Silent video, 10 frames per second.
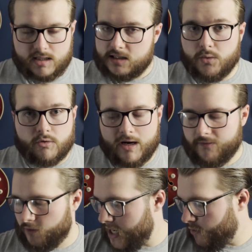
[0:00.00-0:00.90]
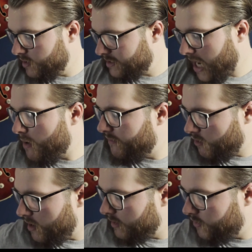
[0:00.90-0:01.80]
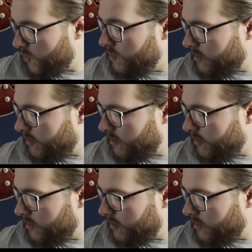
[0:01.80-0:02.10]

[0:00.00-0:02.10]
Still a great fragrance, however, I do